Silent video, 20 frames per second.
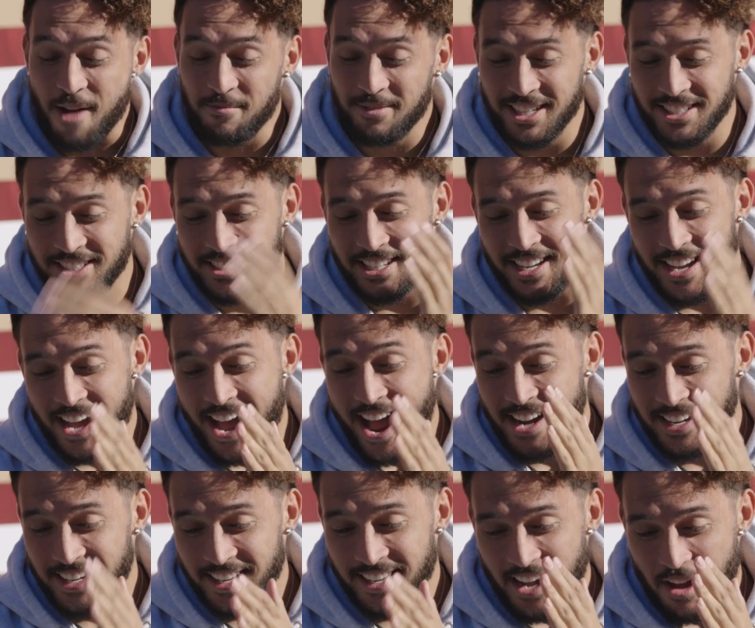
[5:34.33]
I'm legit,
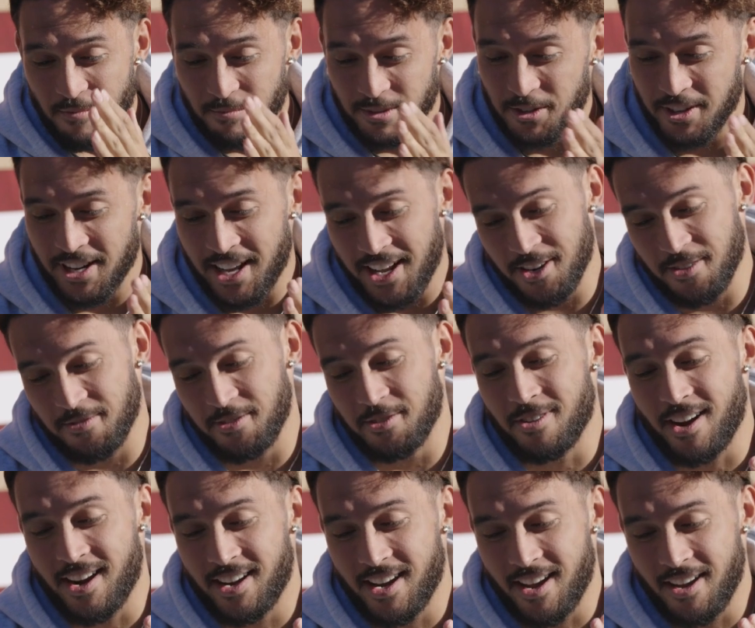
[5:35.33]
I did it, I'm doing an interview
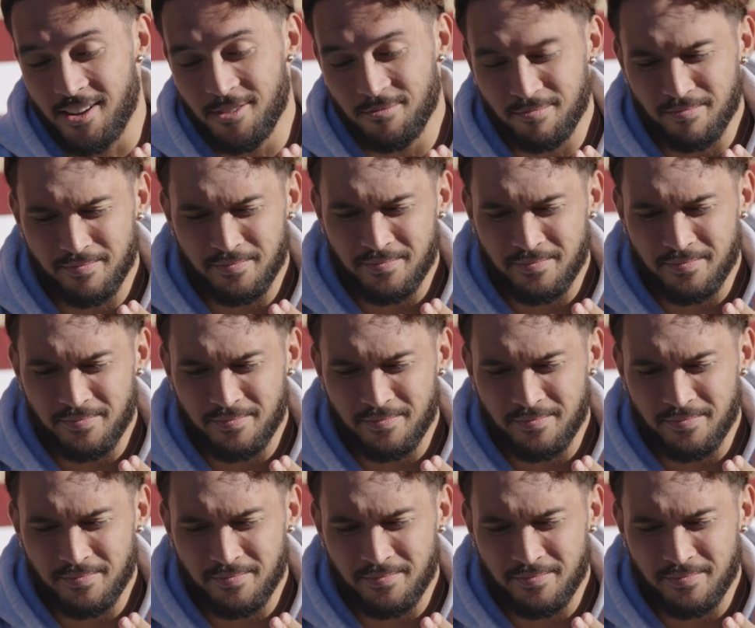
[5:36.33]
right now.